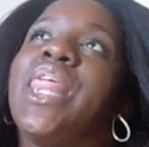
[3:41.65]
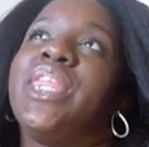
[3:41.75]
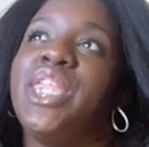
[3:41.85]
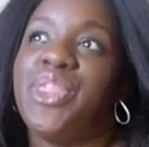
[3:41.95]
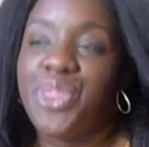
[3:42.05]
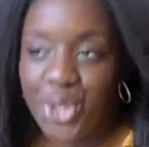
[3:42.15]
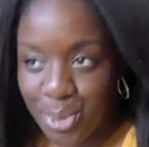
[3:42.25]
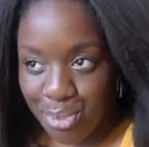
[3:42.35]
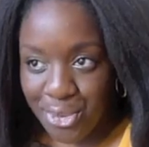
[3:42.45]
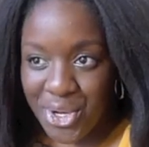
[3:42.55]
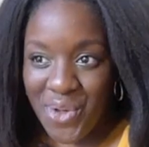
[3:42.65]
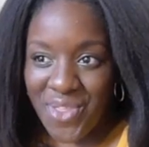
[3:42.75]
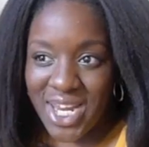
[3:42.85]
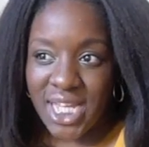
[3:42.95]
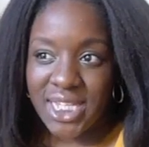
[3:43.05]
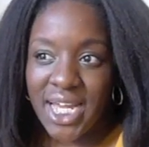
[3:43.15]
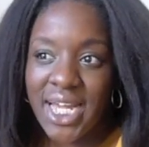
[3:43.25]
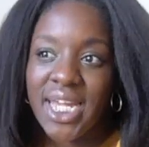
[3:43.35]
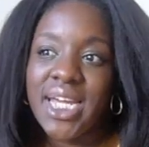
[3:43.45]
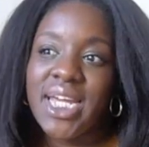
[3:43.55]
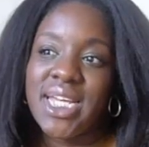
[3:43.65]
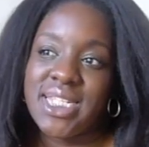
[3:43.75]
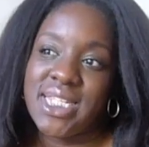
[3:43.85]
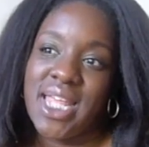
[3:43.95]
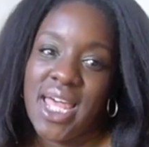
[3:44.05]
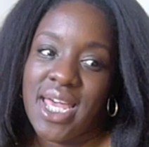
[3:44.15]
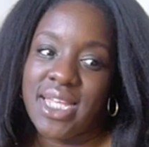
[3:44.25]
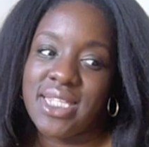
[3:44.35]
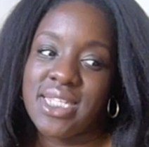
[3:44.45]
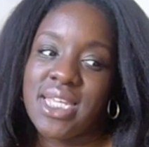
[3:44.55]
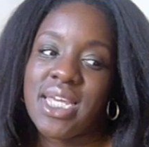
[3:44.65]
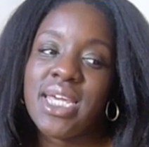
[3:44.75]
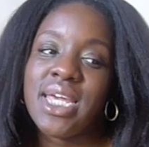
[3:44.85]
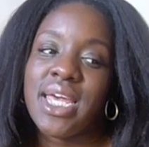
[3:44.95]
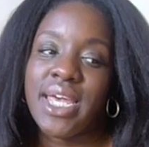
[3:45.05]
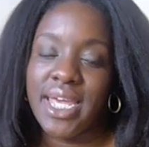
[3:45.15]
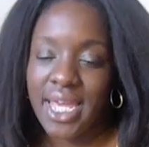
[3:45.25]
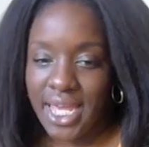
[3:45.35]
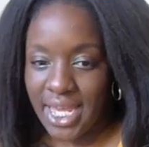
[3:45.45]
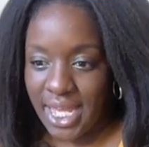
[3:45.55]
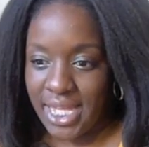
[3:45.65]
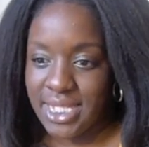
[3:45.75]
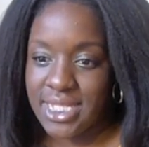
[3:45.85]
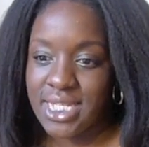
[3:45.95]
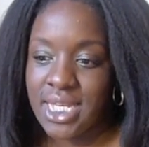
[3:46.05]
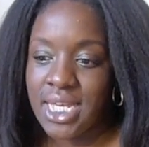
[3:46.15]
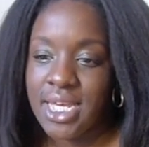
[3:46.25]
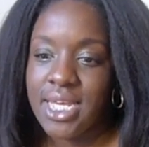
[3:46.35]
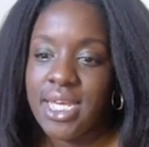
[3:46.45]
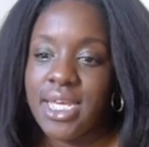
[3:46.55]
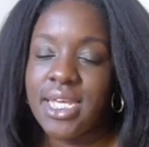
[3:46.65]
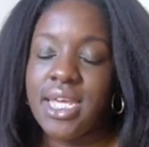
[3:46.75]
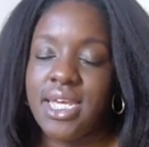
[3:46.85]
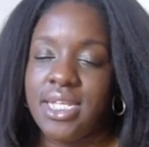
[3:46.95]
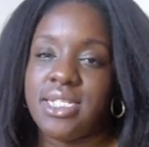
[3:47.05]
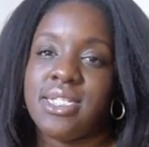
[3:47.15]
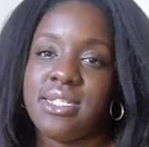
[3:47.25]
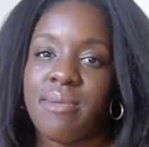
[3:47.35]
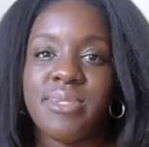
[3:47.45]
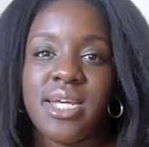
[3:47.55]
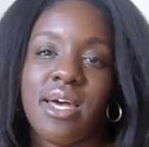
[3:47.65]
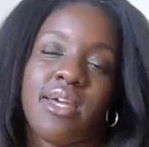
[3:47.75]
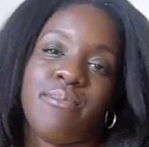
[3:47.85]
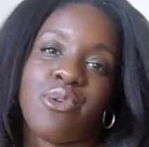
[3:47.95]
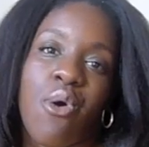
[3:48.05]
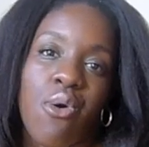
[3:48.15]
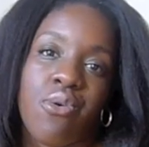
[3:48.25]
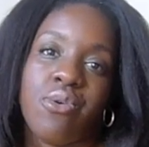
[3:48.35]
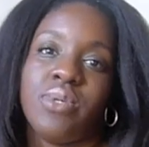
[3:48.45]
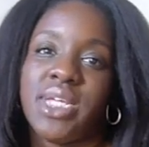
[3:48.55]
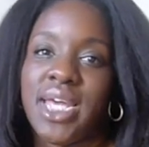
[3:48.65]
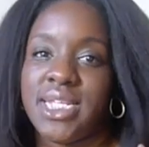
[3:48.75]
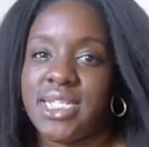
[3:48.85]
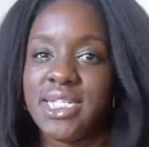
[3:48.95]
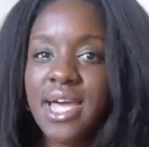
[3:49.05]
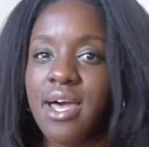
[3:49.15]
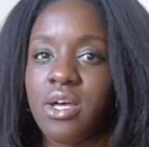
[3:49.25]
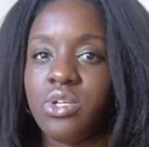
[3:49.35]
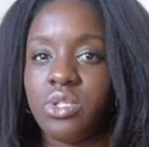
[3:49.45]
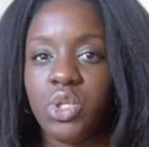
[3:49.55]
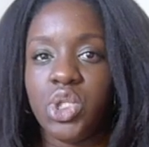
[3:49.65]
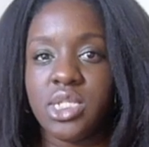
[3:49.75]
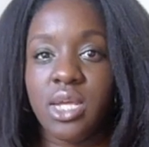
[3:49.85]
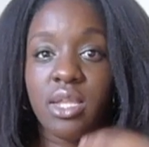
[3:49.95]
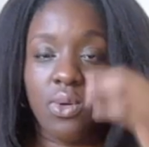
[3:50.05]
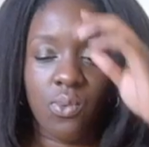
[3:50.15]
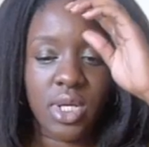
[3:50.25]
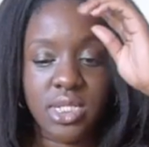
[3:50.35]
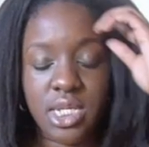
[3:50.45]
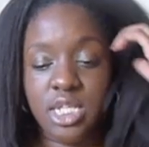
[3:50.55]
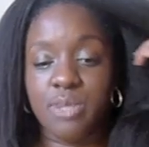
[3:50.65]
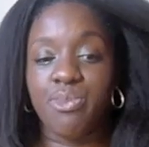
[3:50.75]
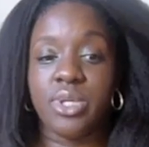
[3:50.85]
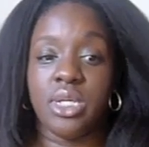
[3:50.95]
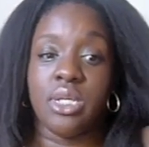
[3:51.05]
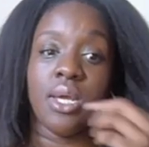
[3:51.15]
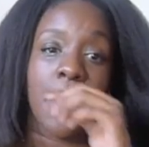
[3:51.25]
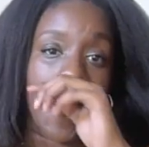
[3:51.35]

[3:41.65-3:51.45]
The third pro that I like is that it can sometimes hold a style, so you just style it once and it's pretty,